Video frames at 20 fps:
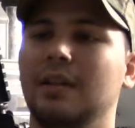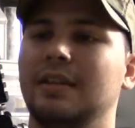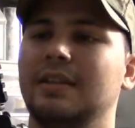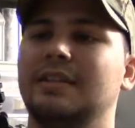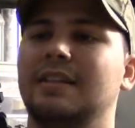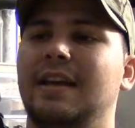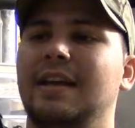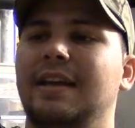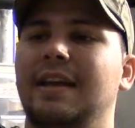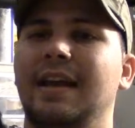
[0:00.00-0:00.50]
this
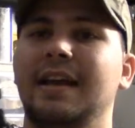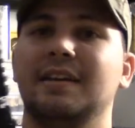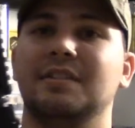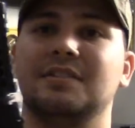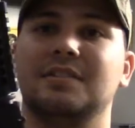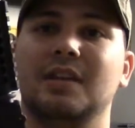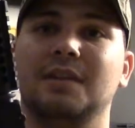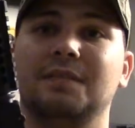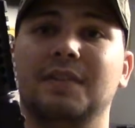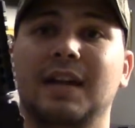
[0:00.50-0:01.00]
AK is
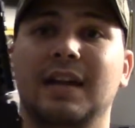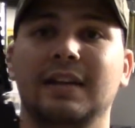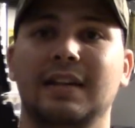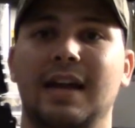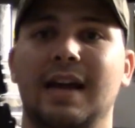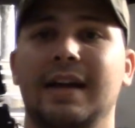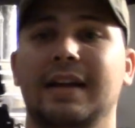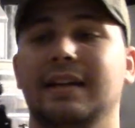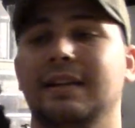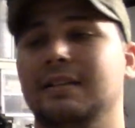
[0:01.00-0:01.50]
stuff that I
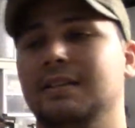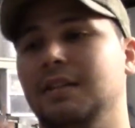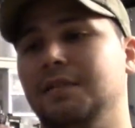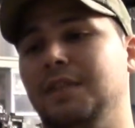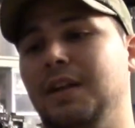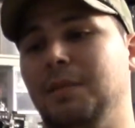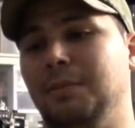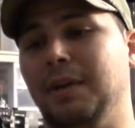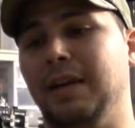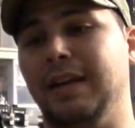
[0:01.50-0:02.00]
like and stuff that
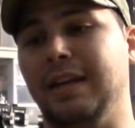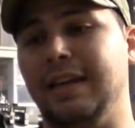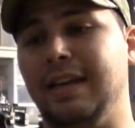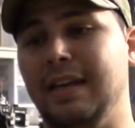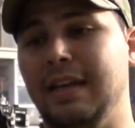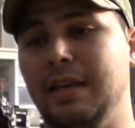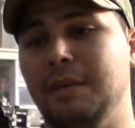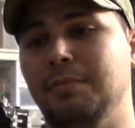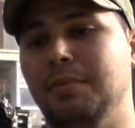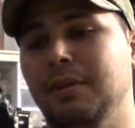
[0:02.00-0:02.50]
I'm going to
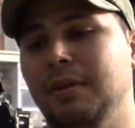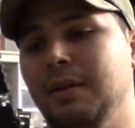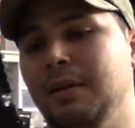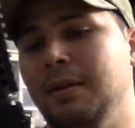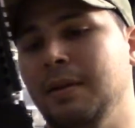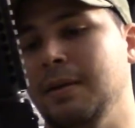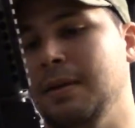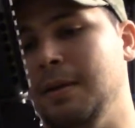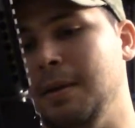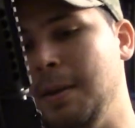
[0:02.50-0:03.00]
keep.
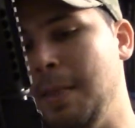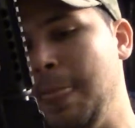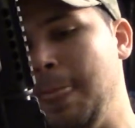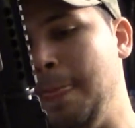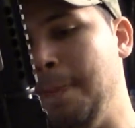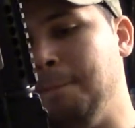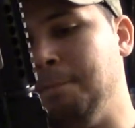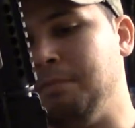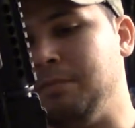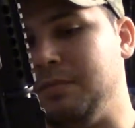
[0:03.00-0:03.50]

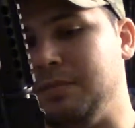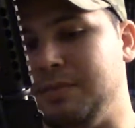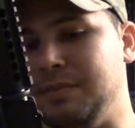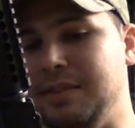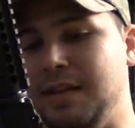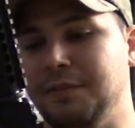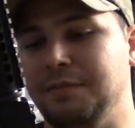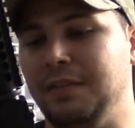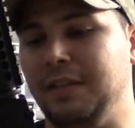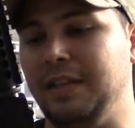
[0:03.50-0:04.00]

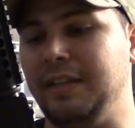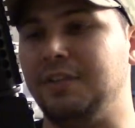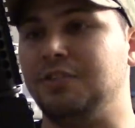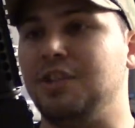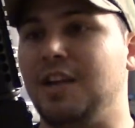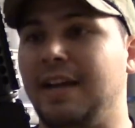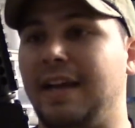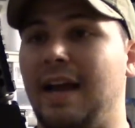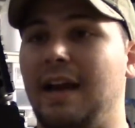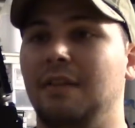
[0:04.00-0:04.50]
Definitely
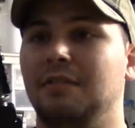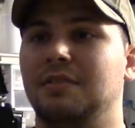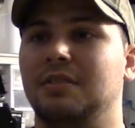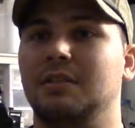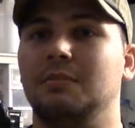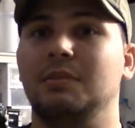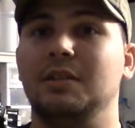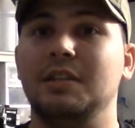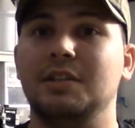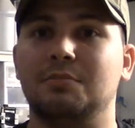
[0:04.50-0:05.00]
check out some of these